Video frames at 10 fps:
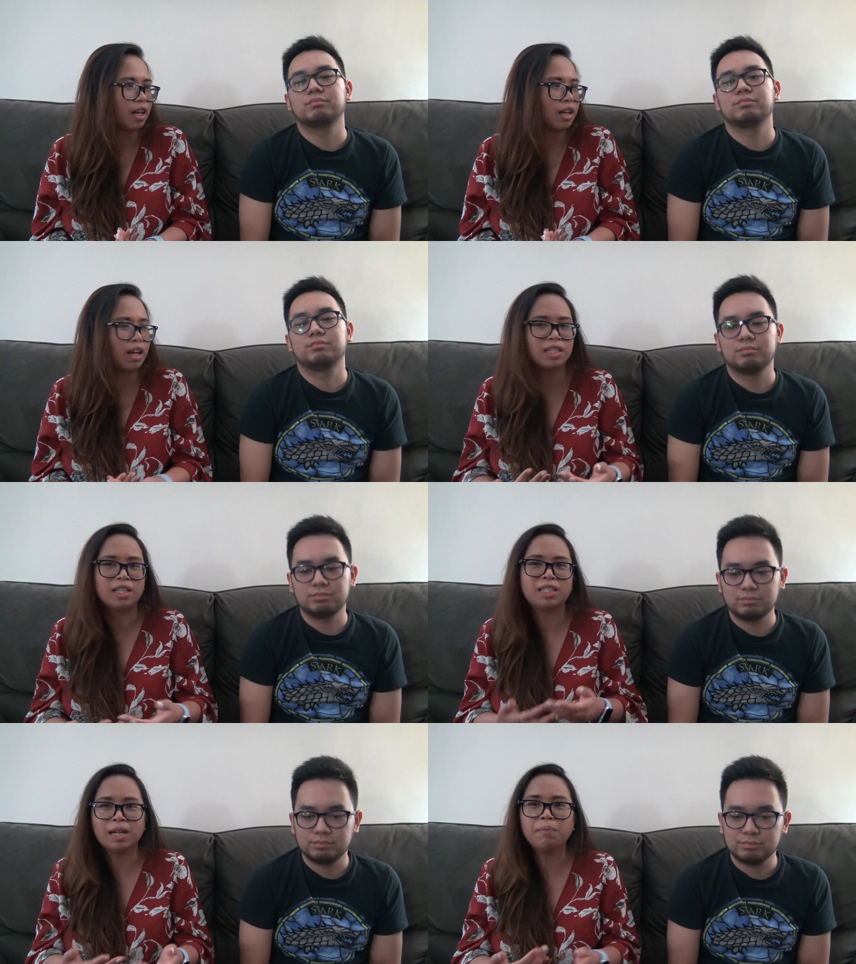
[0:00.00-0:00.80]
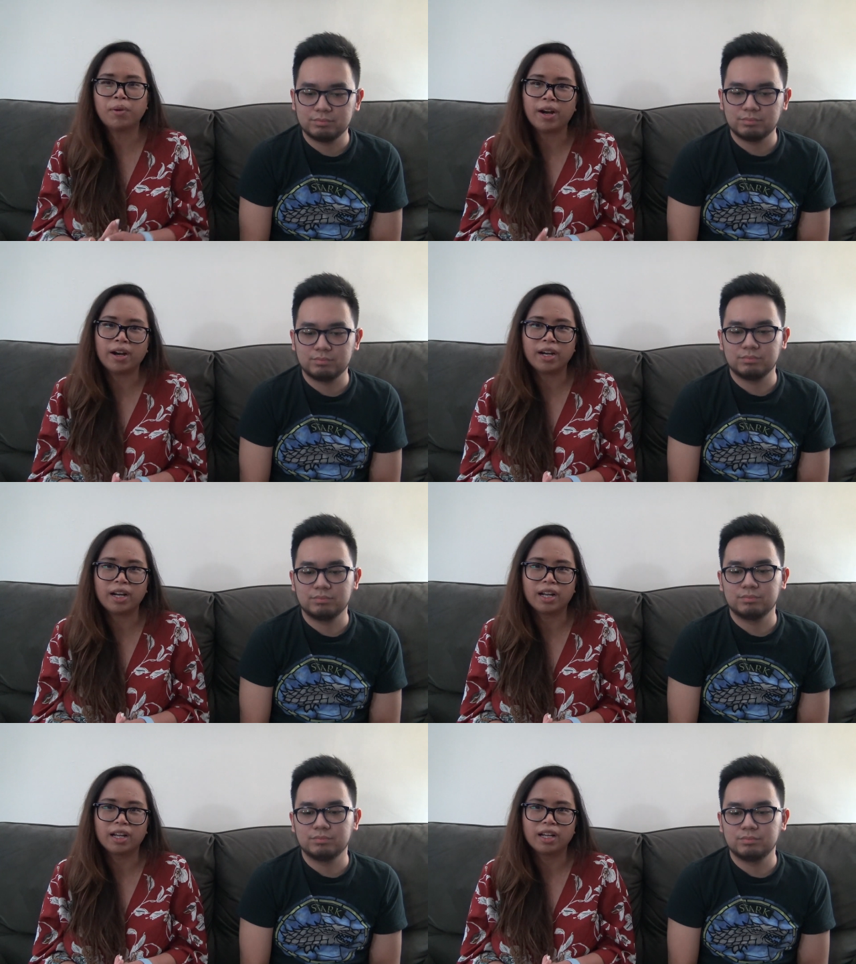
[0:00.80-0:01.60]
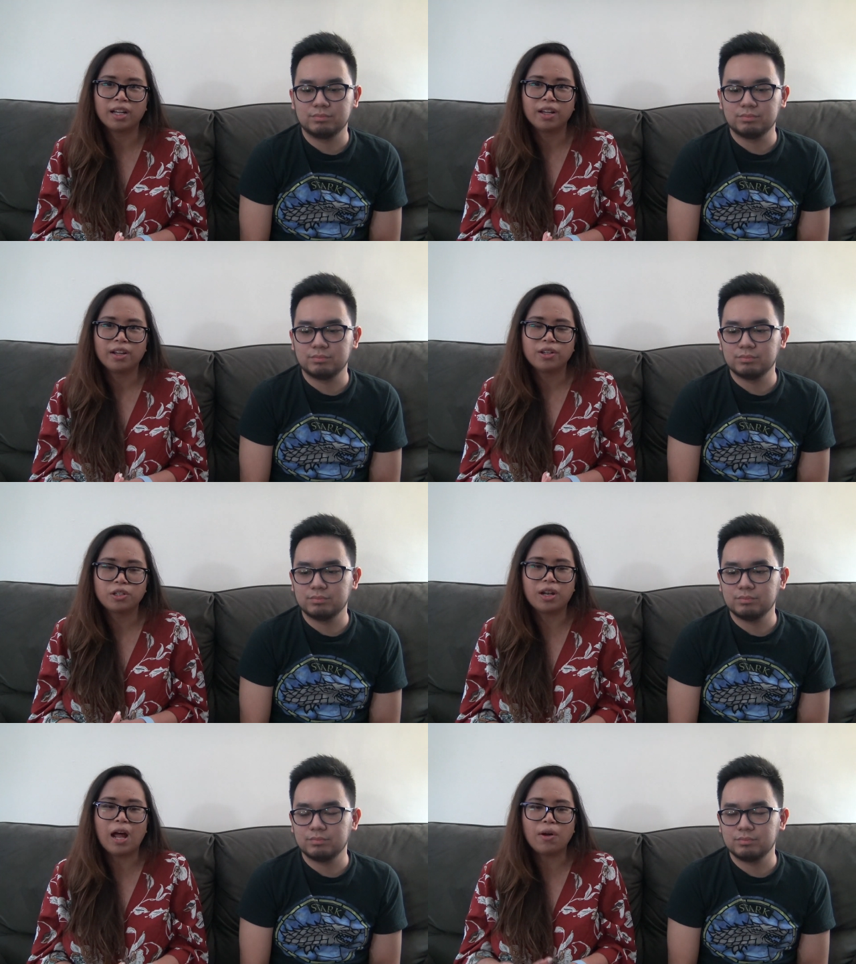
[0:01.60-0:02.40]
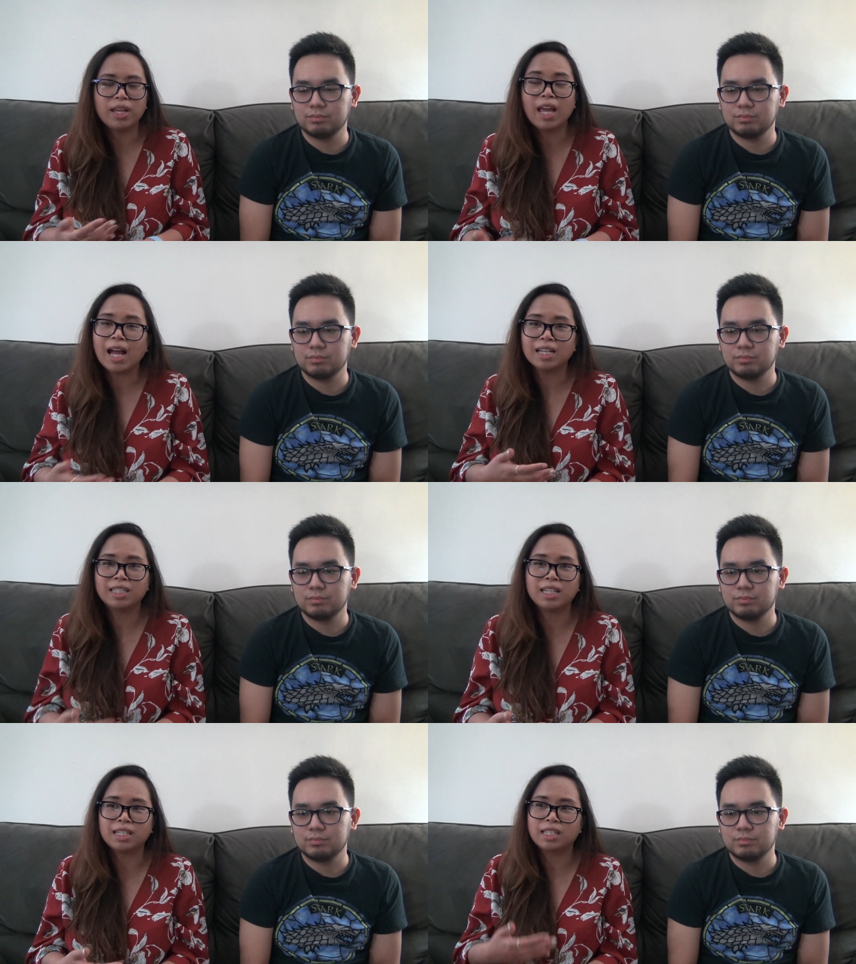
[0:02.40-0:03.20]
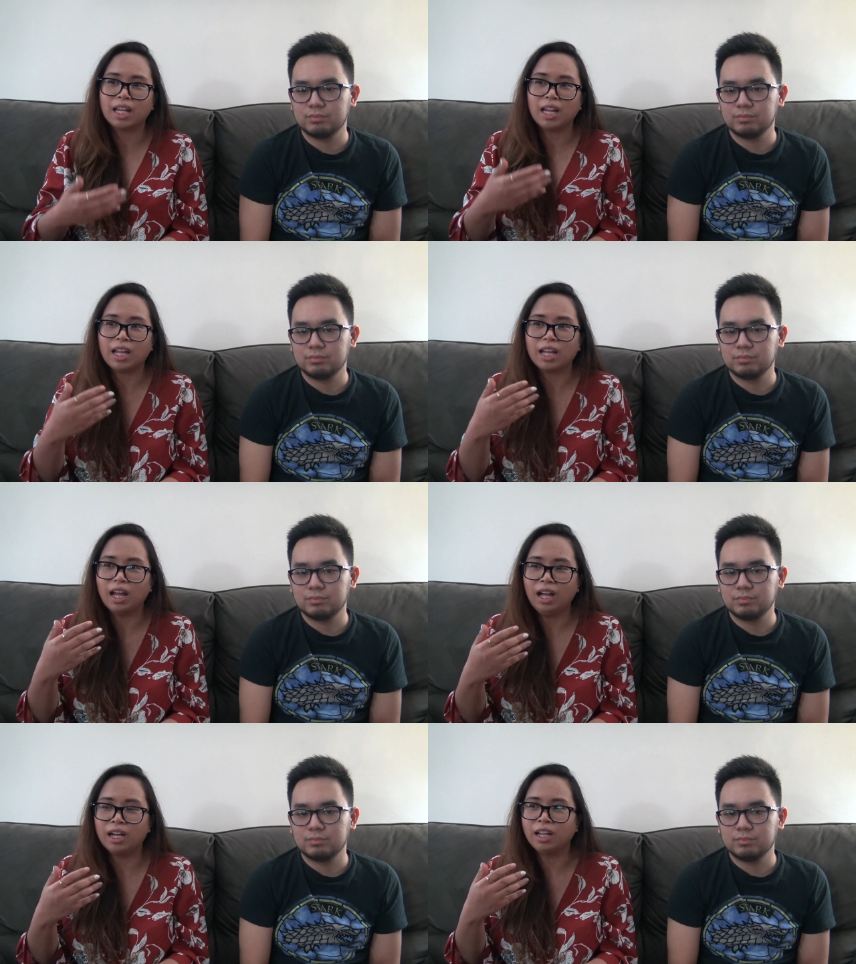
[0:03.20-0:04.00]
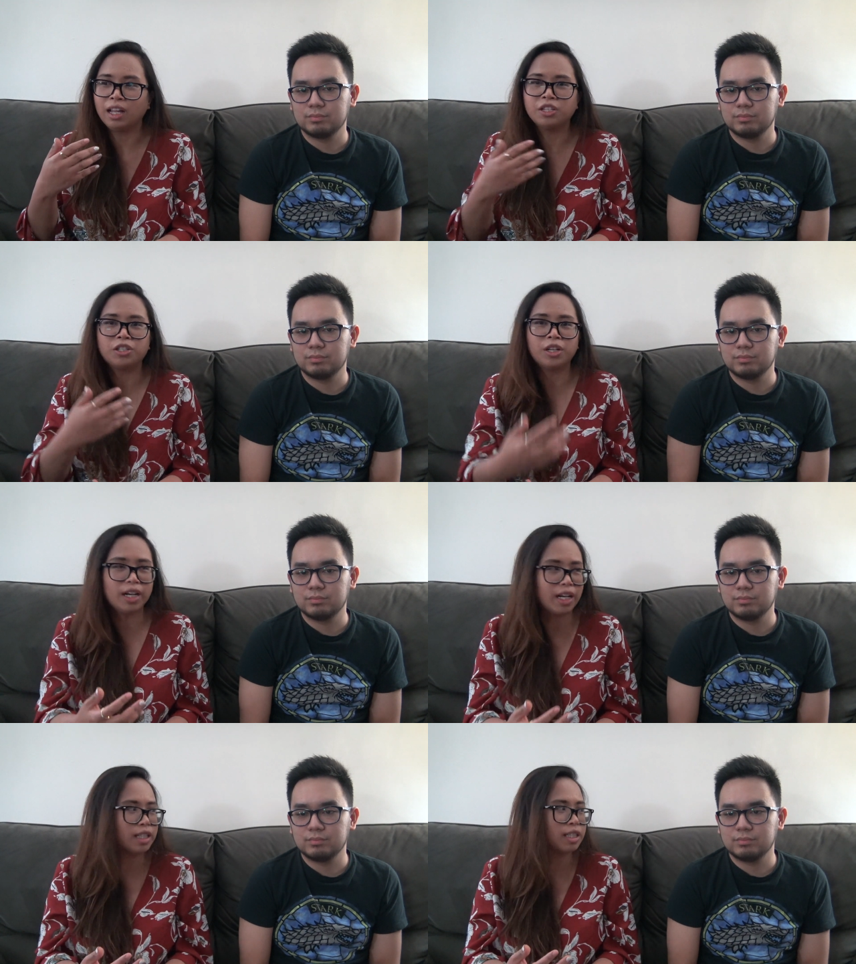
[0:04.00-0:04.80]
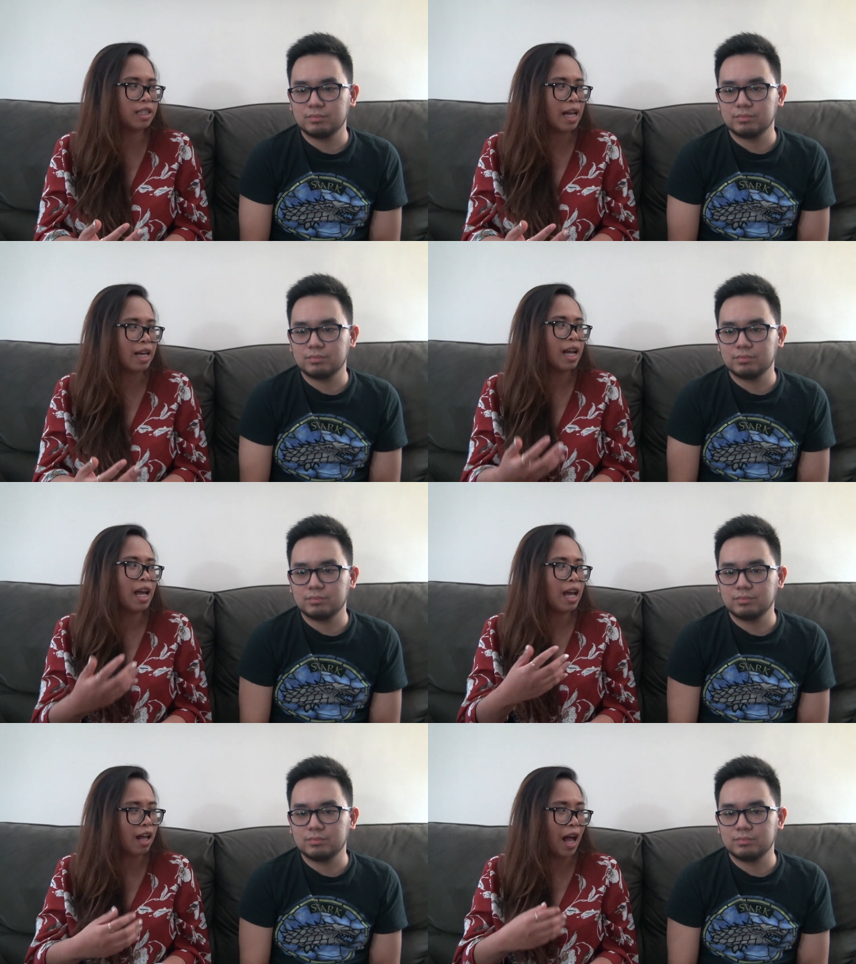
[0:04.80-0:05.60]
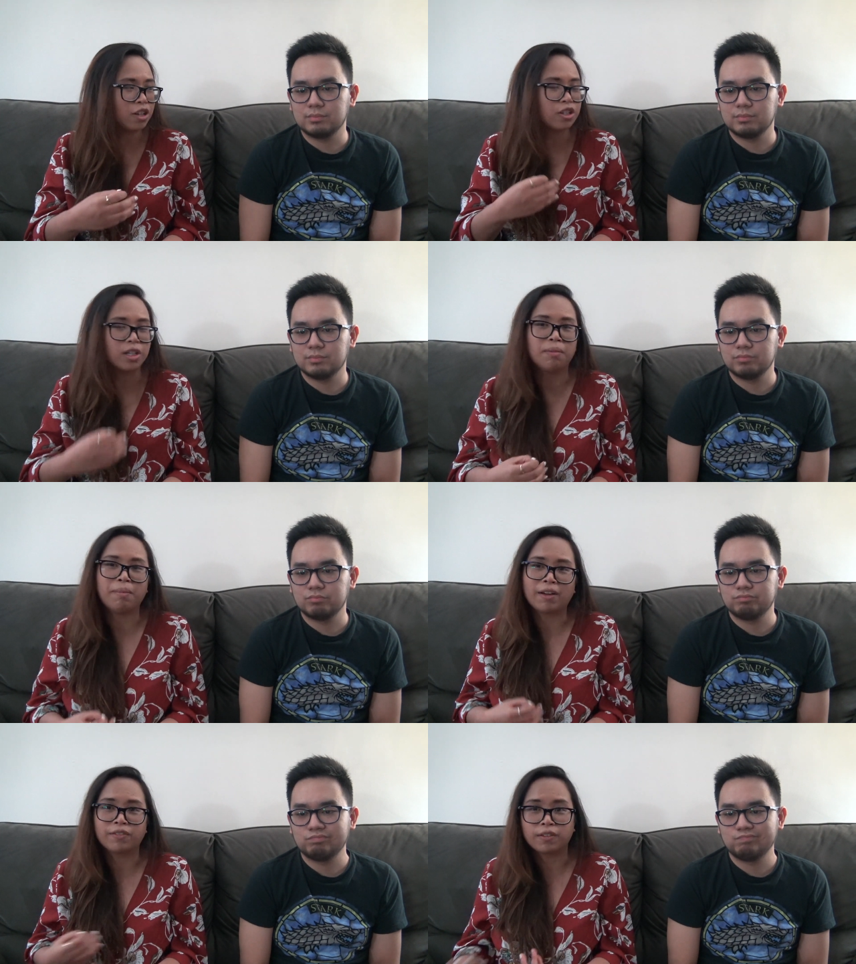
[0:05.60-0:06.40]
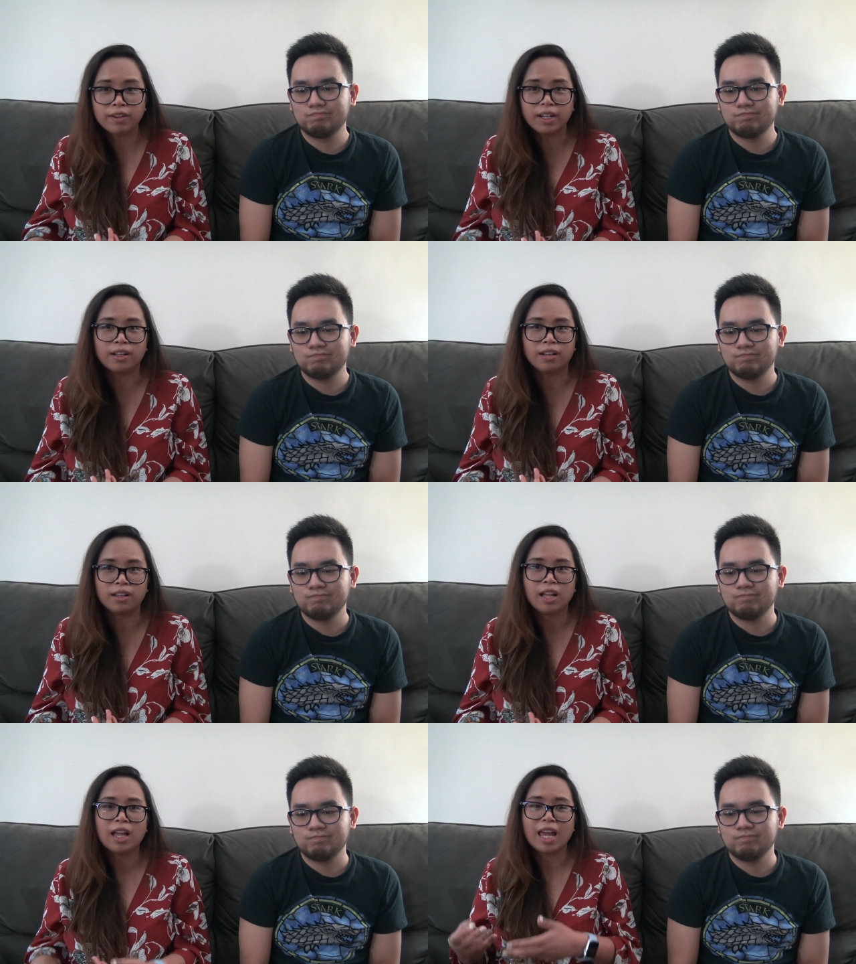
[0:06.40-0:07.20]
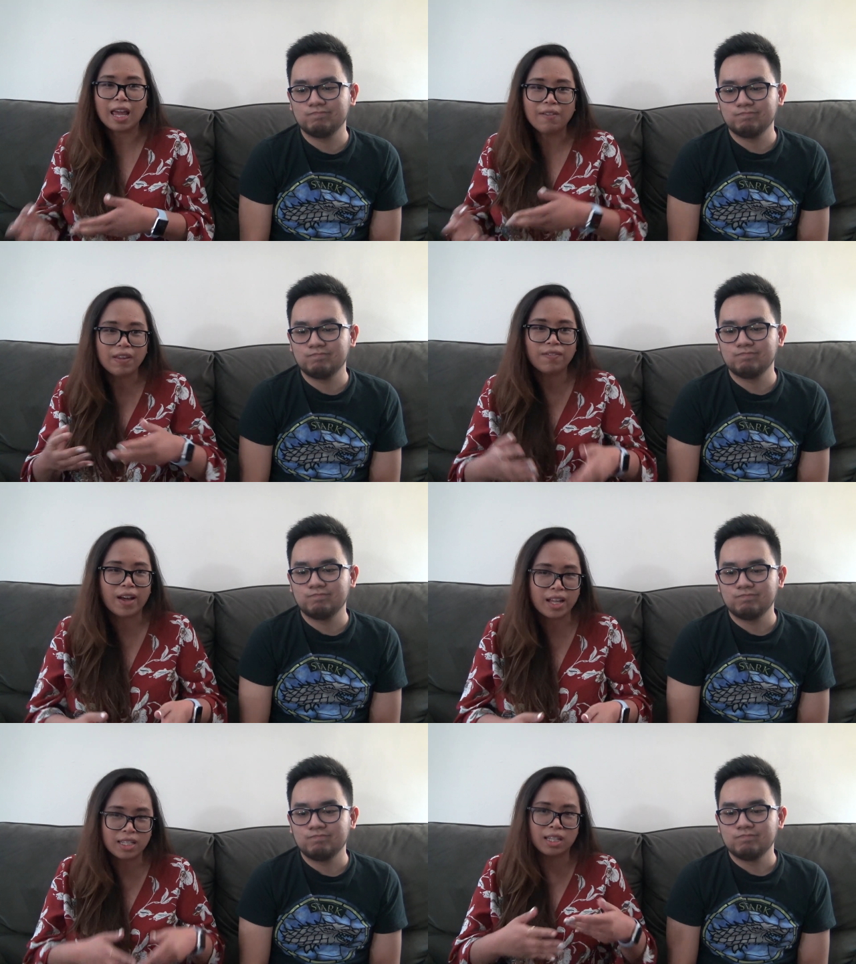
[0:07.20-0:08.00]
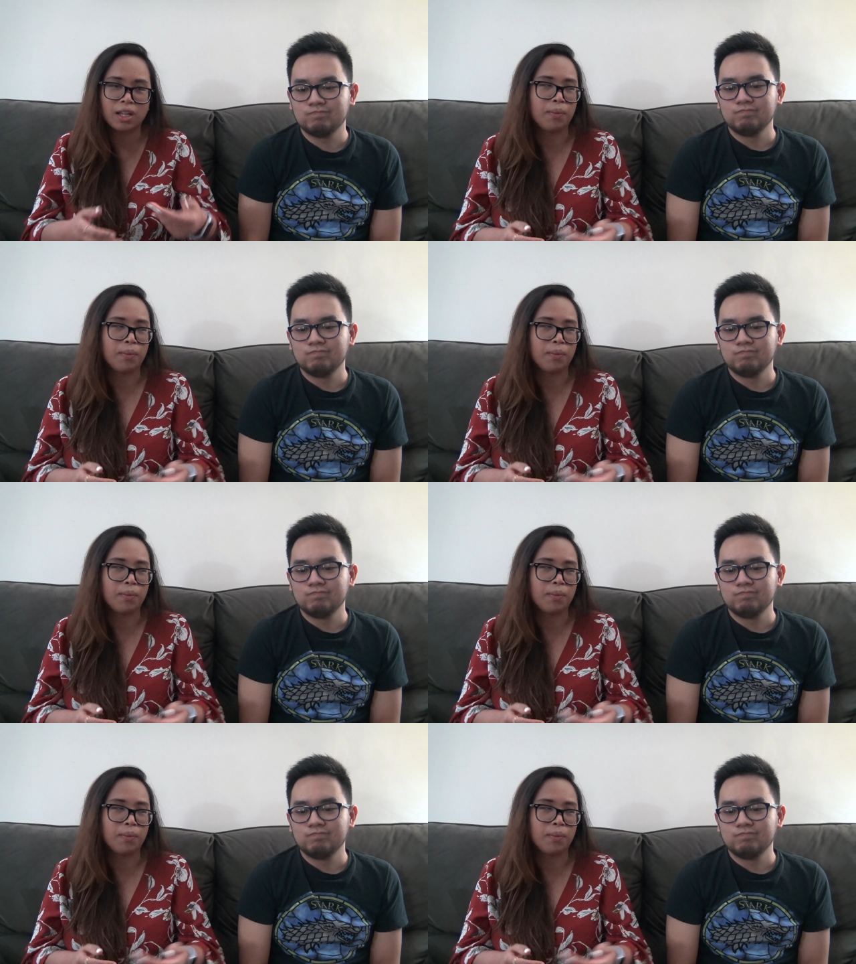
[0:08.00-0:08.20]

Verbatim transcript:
Speaker 1: Because it's temporary. Mm-hmm. So now he has this uh, insurance that he'll actually come back for real if he fights and they